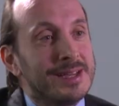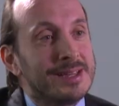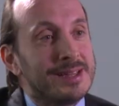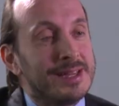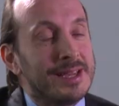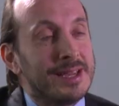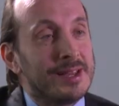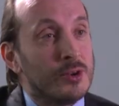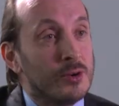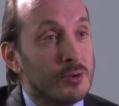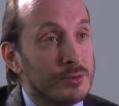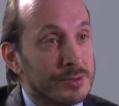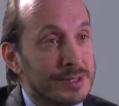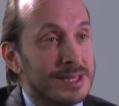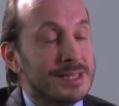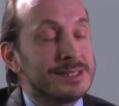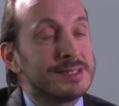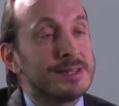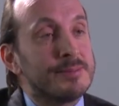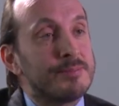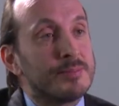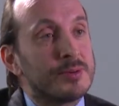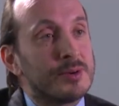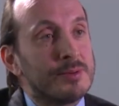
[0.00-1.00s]
They know
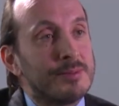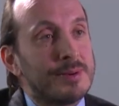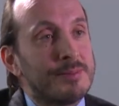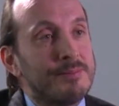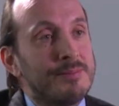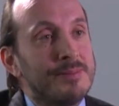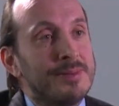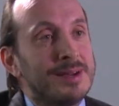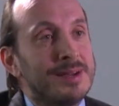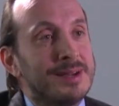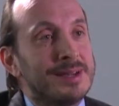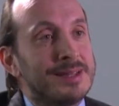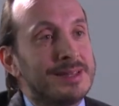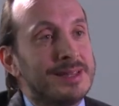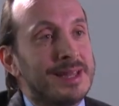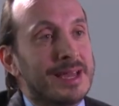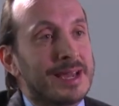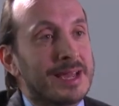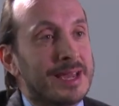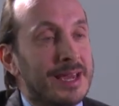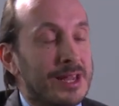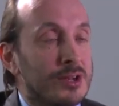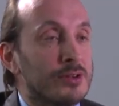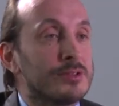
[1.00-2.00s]
that's a problem. They
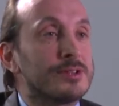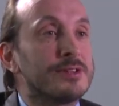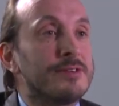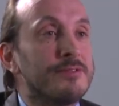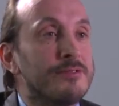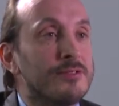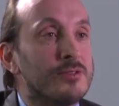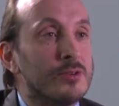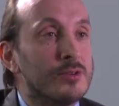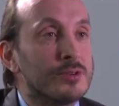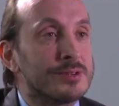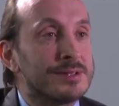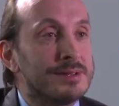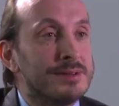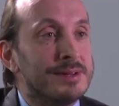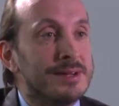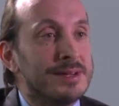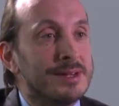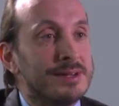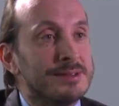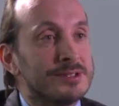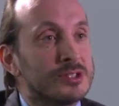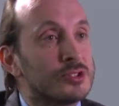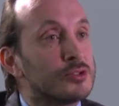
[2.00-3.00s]
cannot afford
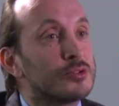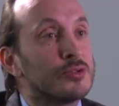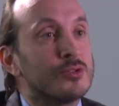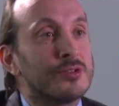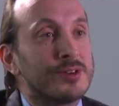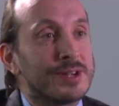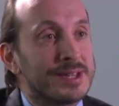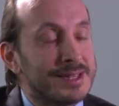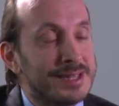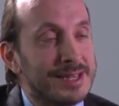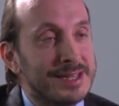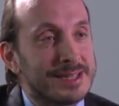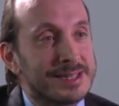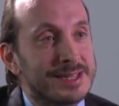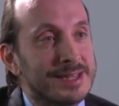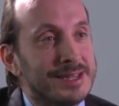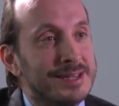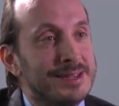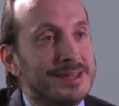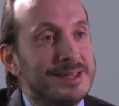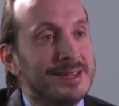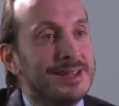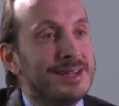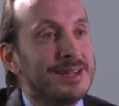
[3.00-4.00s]
storing
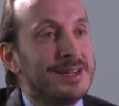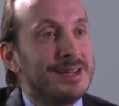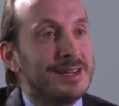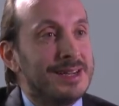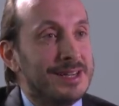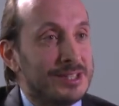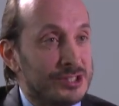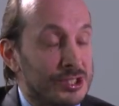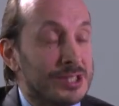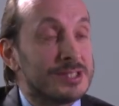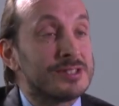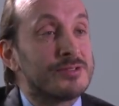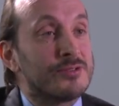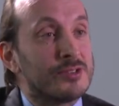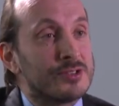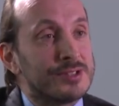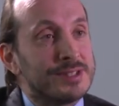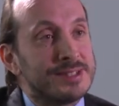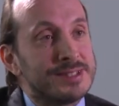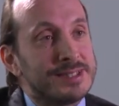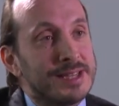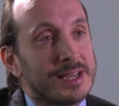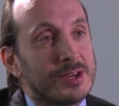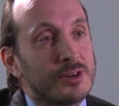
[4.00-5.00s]
data just for
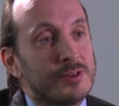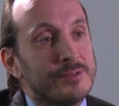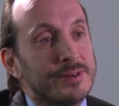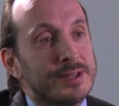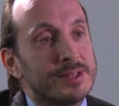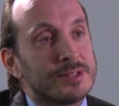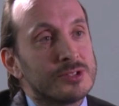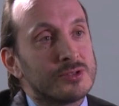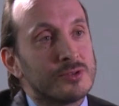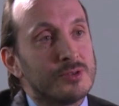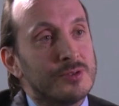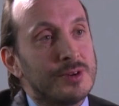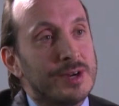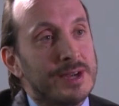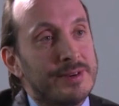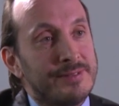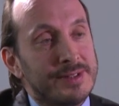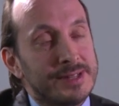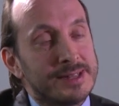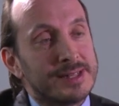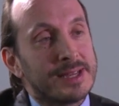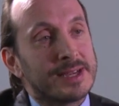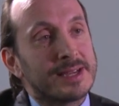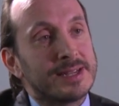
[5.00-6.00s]
the sake of it. So
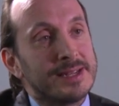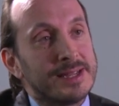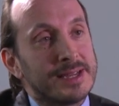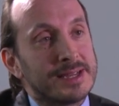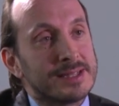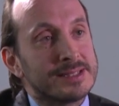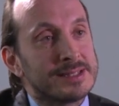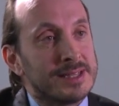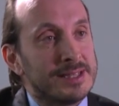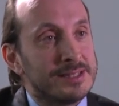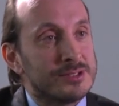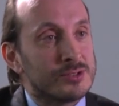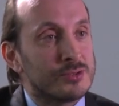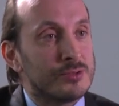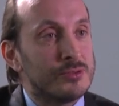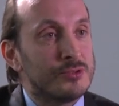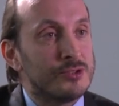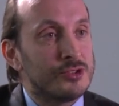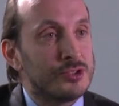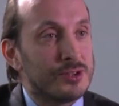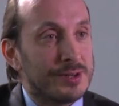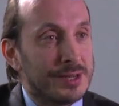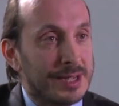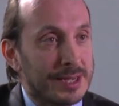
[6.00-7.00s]
having techniques and
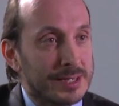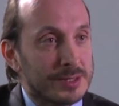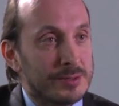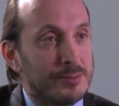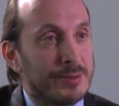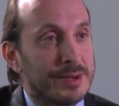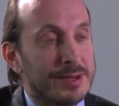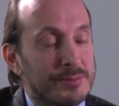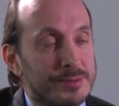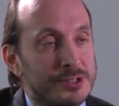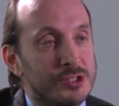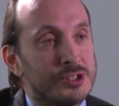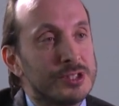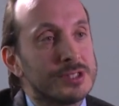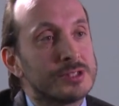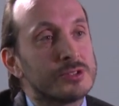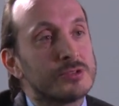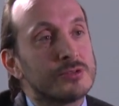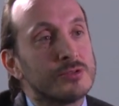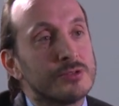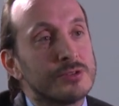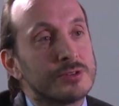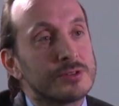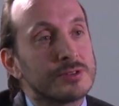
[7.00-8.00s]
solutions like the one we
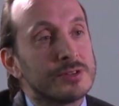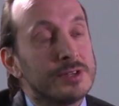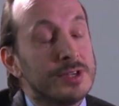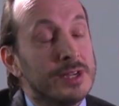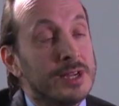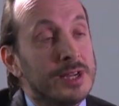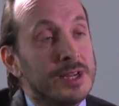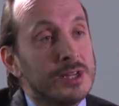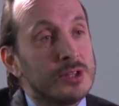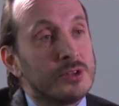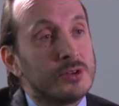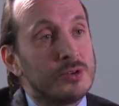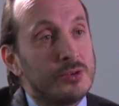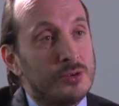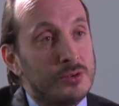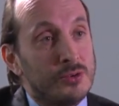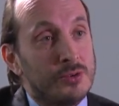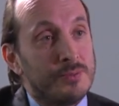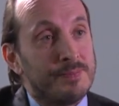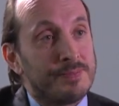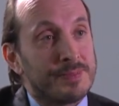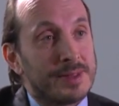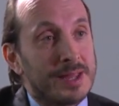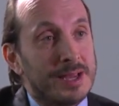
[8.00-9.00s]
just talked
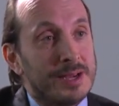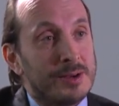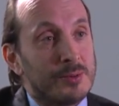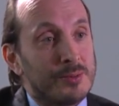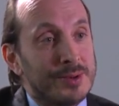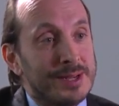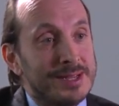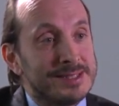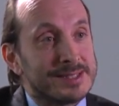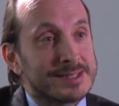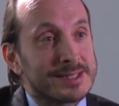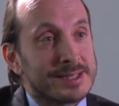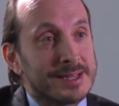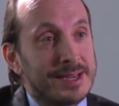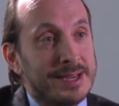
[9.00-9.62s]
to really